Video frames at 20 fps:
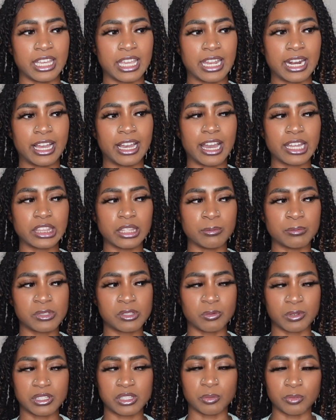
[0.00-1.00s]
and I got them
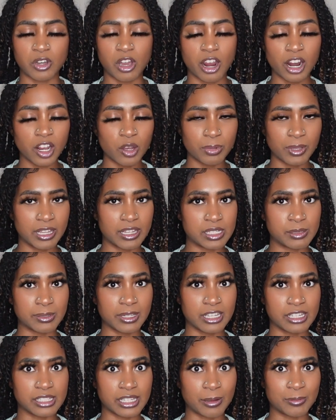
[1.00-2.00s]
with some cargo pants
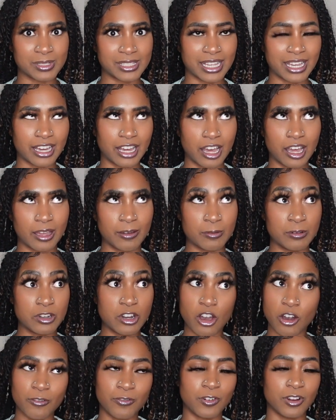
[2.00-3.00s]
because I was like, I
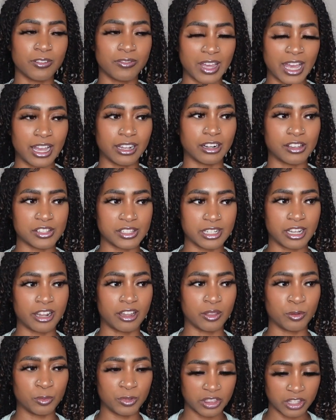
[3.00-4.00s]
know for a fact I'll
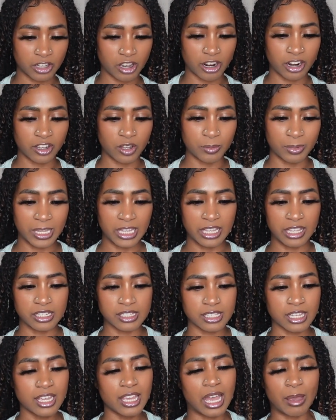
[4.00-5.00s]
style them with cargo
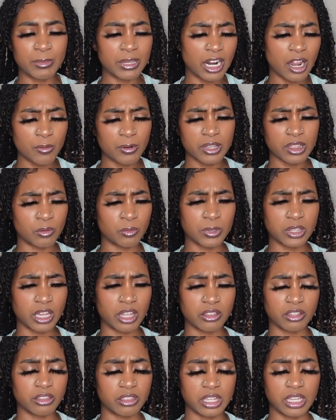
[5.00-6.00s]
pants. I mean, I'll wear them with
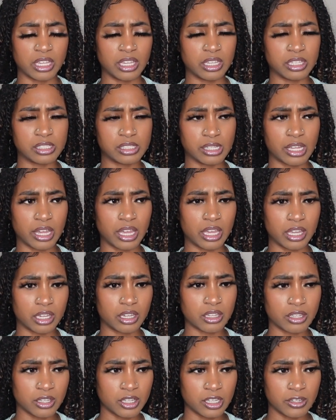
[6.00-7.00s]
other things. Like
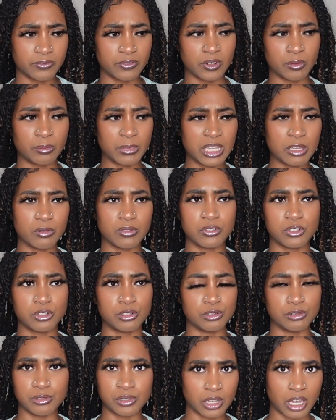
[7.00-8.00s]
for me, with
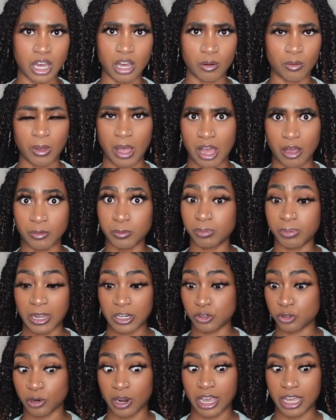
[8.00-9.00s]
shoes, I'll
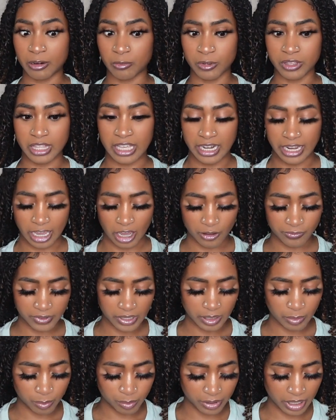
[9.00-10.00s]
try it with any
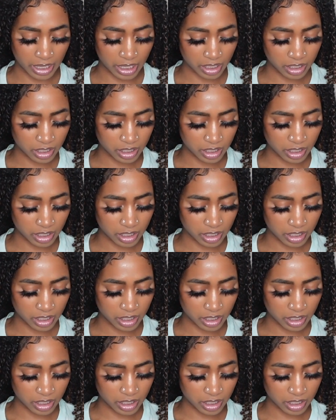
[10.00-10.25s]
outfit. But